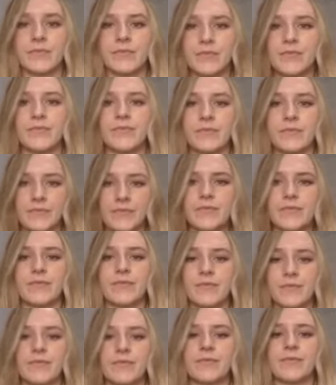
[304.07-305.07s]

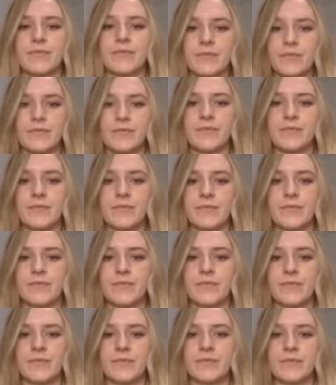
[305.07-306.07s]

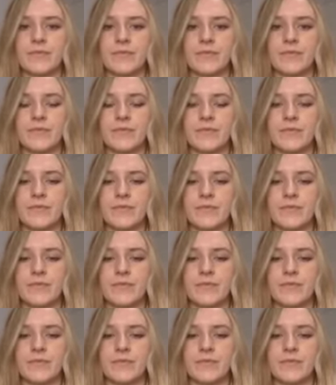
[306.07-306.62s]
(not speaking)